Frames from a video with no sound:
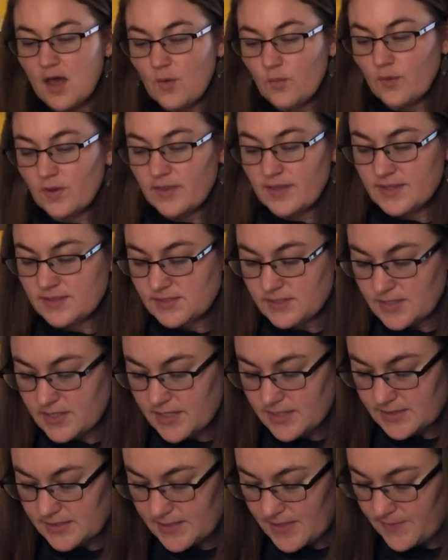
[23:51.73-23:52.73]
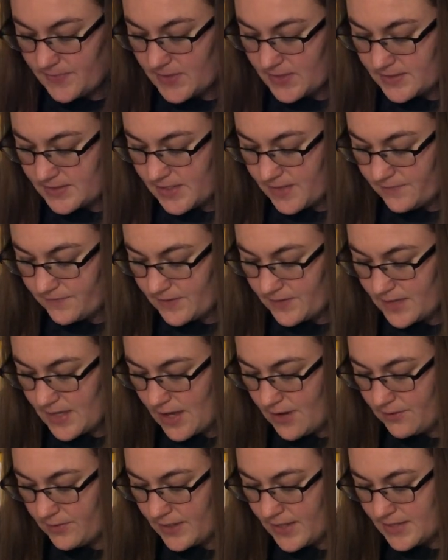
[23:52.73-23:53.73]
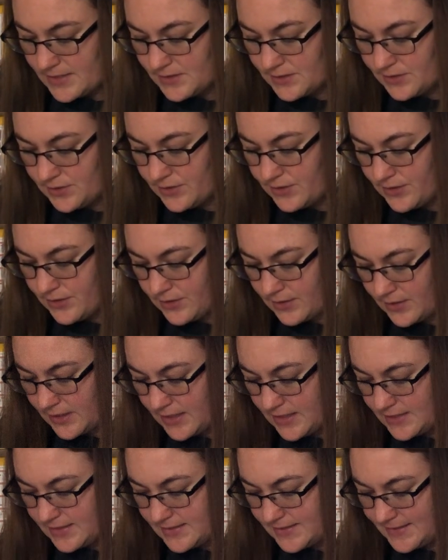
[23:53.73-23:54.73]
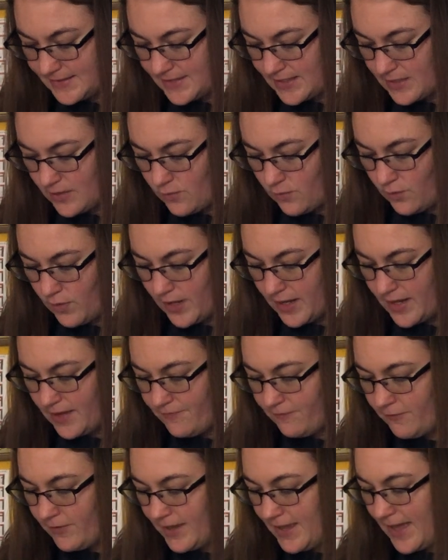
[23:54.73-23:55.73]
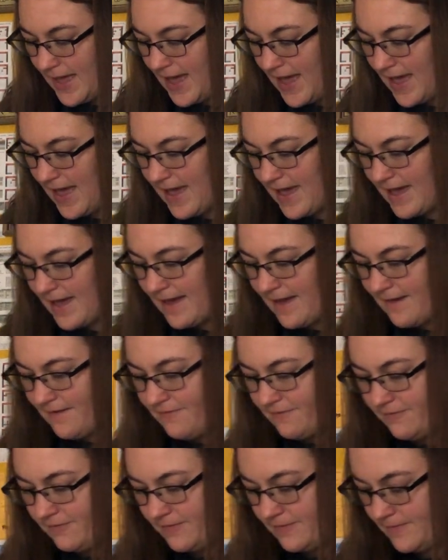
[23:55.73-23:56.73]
Well, let's look at something different, though. Let's look and see, what if we have